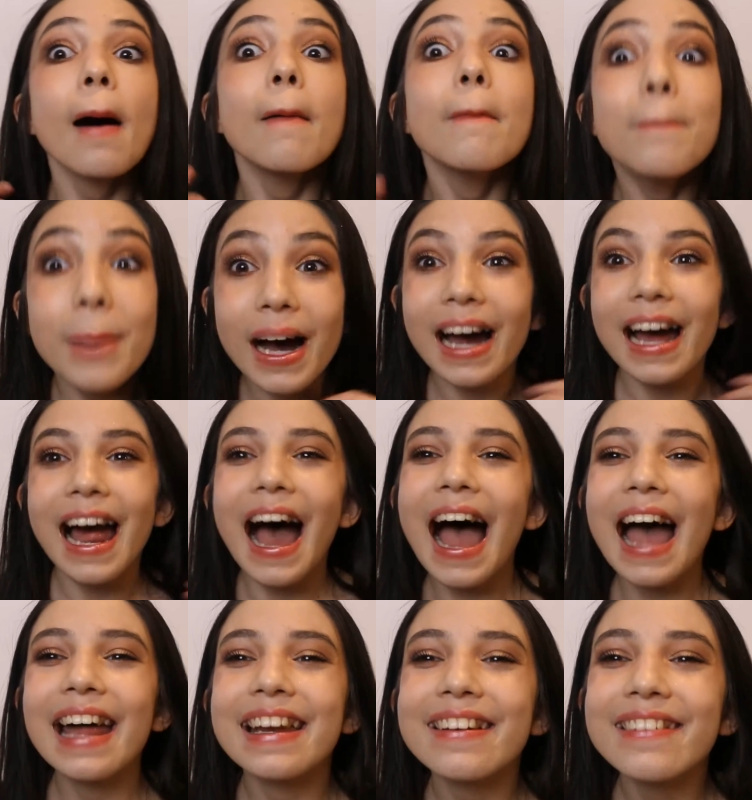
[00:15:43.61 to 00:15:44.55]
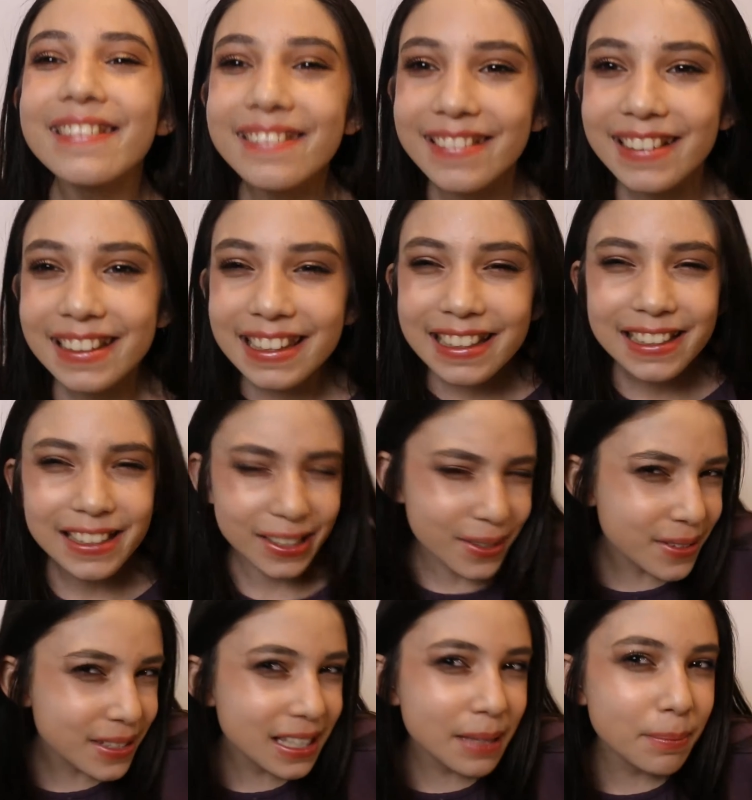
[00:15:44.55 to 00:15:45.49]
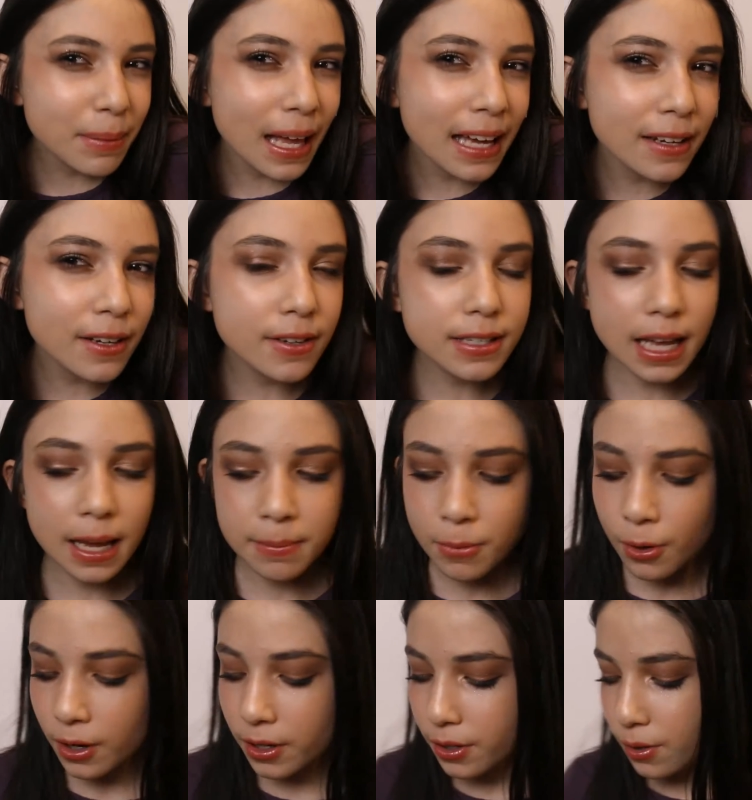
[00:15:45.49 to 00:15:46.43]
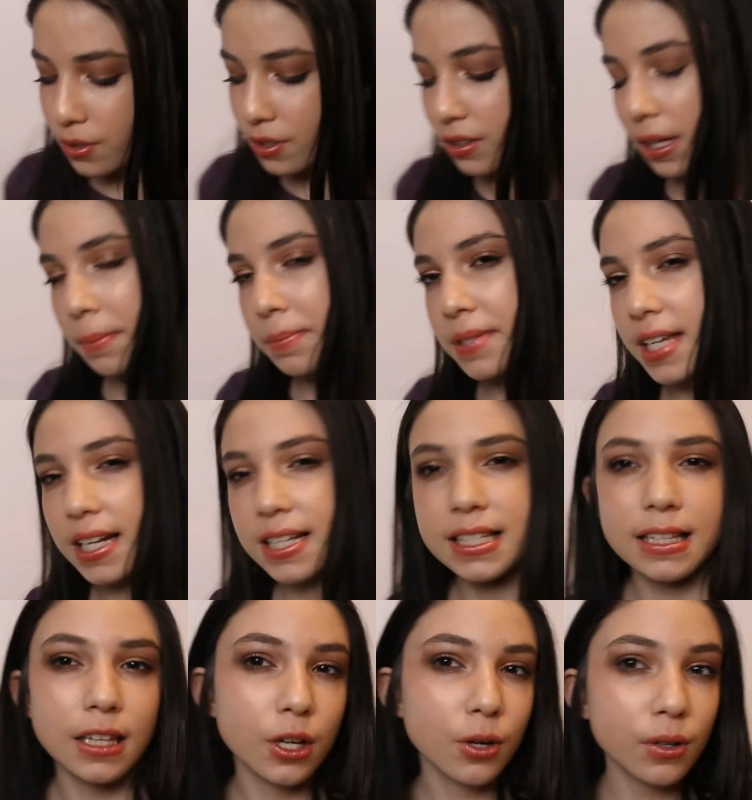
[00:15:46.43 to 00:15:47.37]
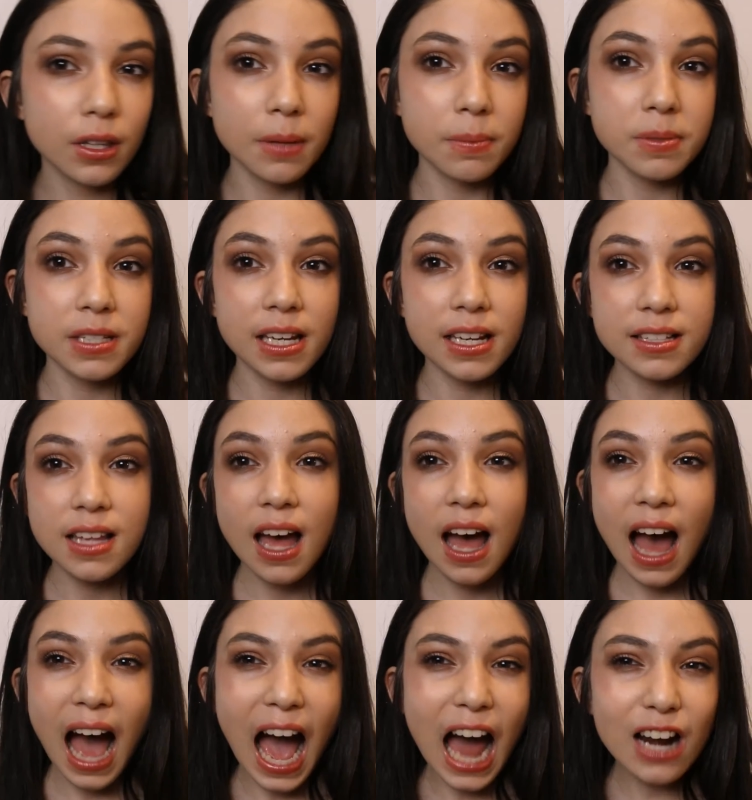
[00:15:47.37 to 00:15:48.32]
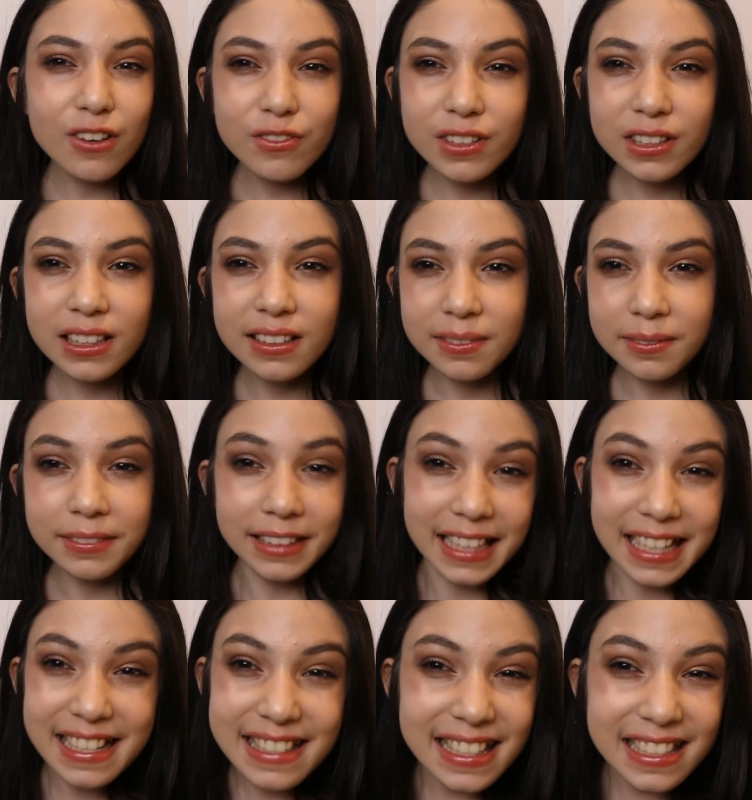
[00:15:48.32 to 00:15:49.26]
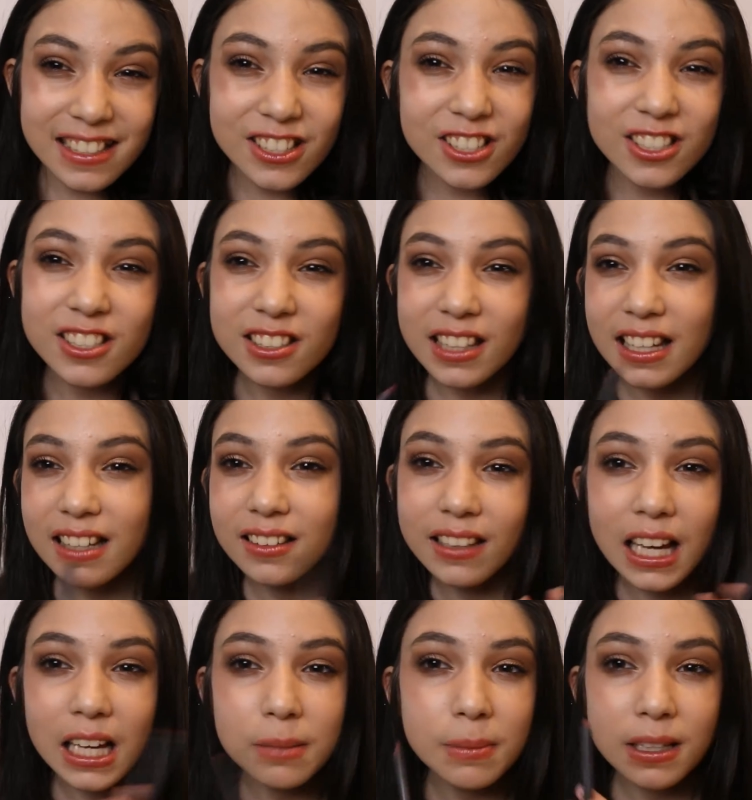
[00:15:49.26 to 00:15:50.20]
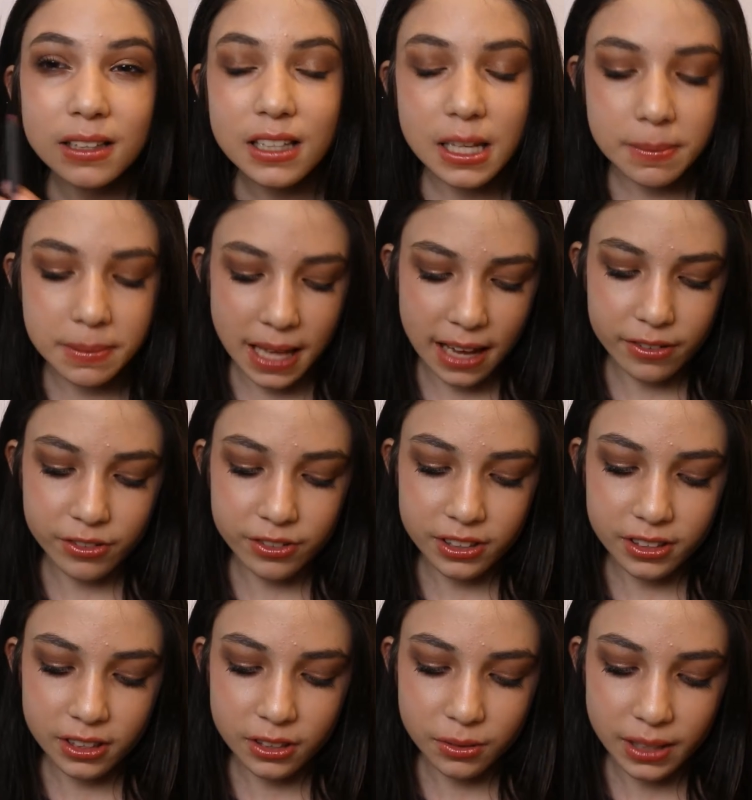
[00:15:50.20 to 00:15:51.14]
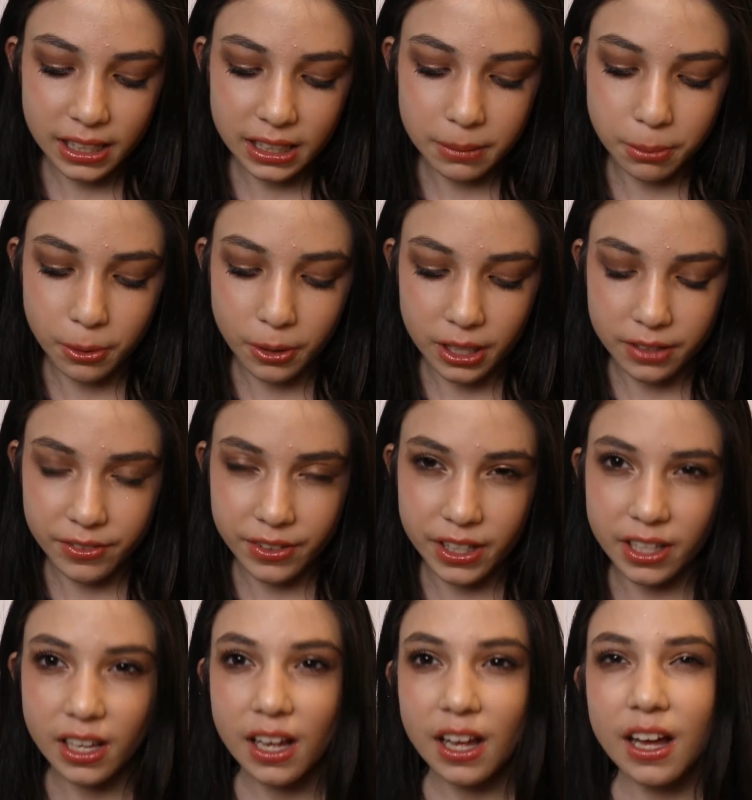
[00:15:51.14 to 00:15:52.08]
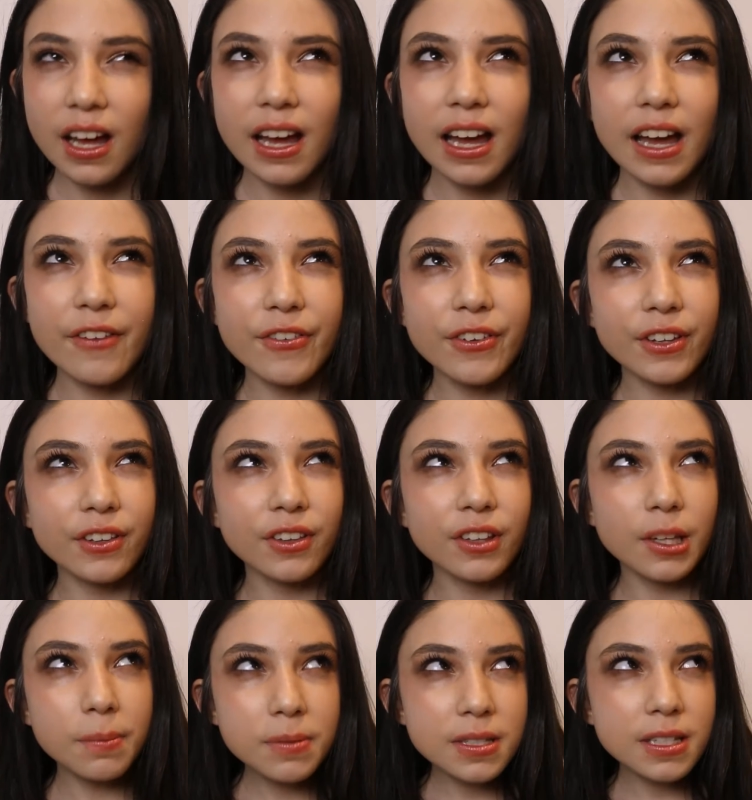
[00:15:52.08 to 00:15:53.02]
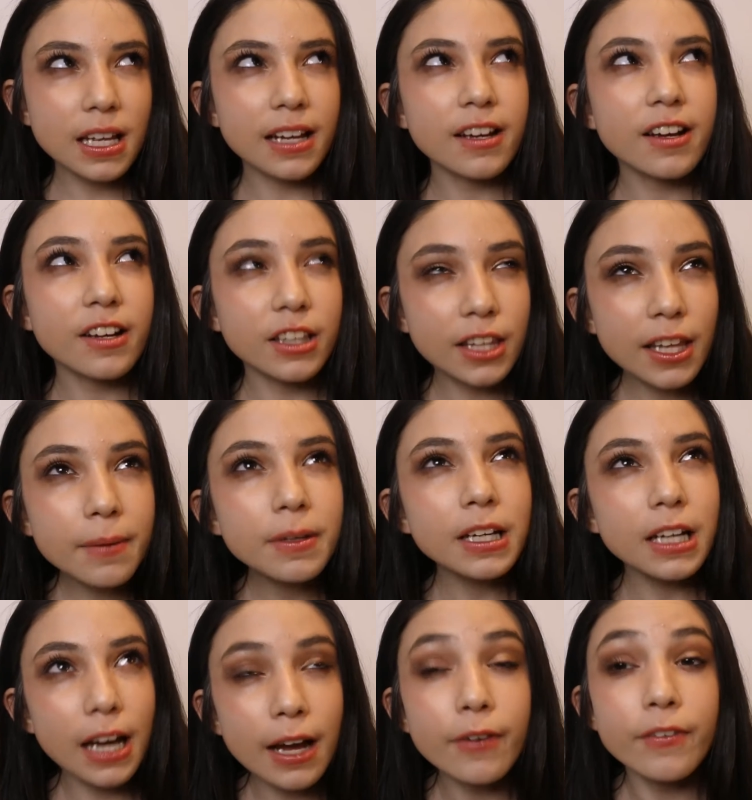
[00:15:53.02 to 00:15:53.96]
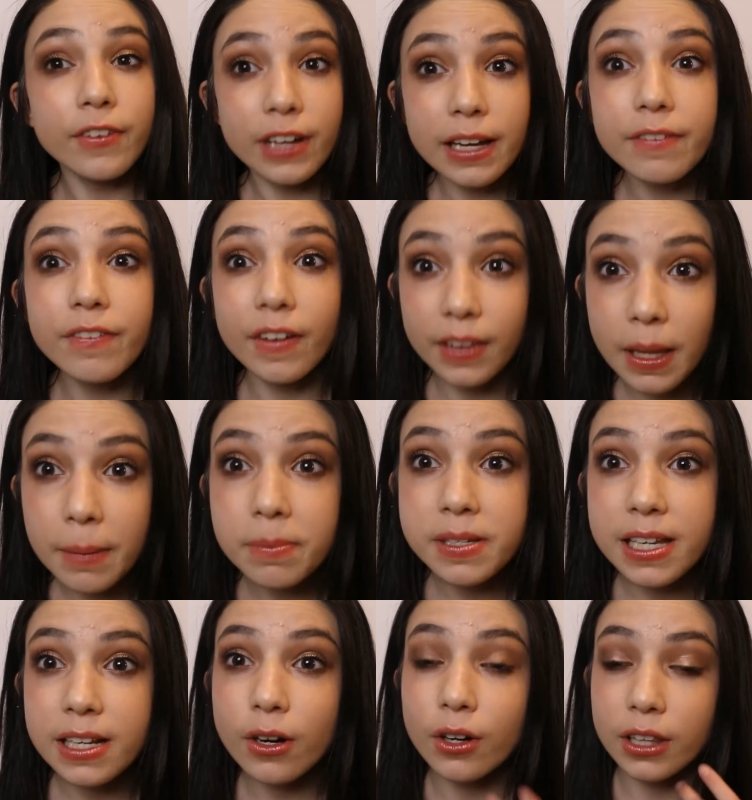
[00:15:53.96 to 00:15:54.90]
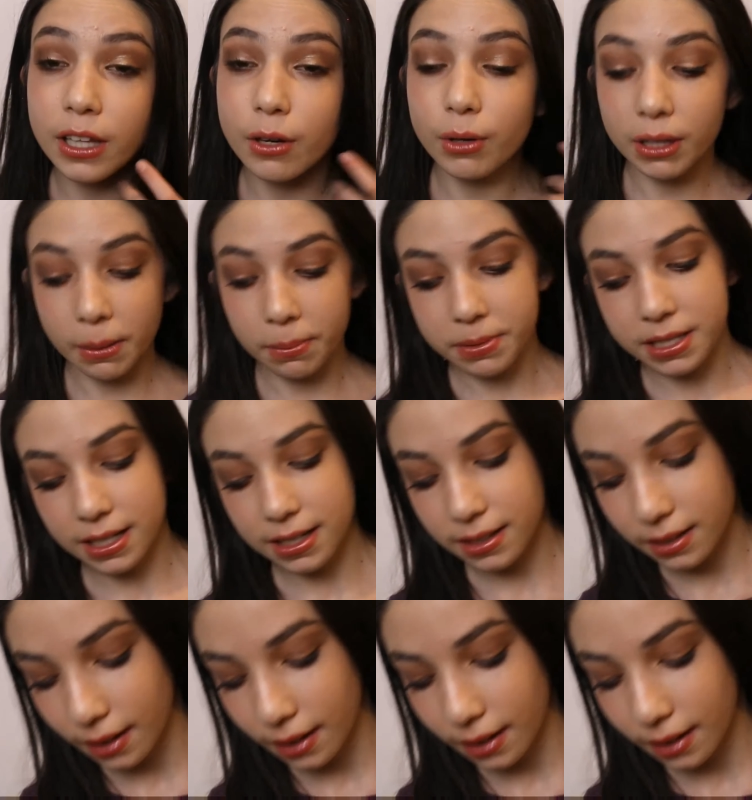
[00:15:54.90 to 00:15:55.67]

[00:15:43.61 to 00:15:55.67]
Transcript: But I don't really use lip liners. I more use lipsticks and liquid lipsticks. I'm really lazy to just like line my lips. I really don't get the point of it. If a lipstick or liquid lipstick